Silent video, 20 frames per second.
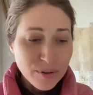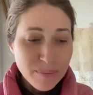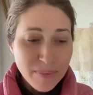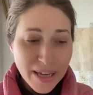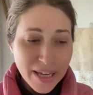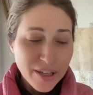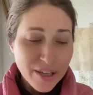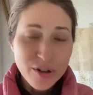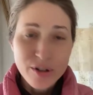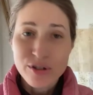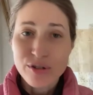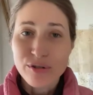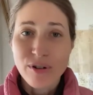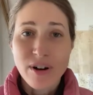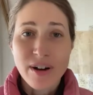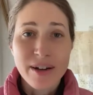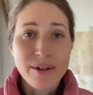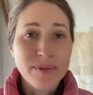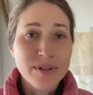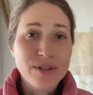you make your
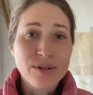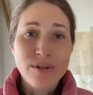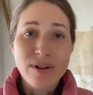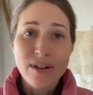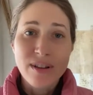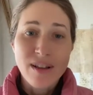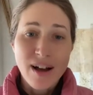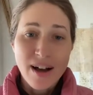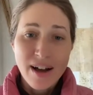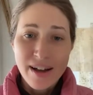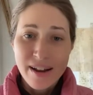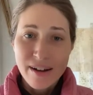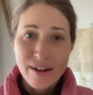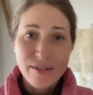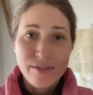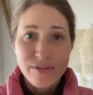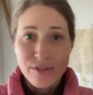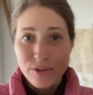drawing, we do a lot of,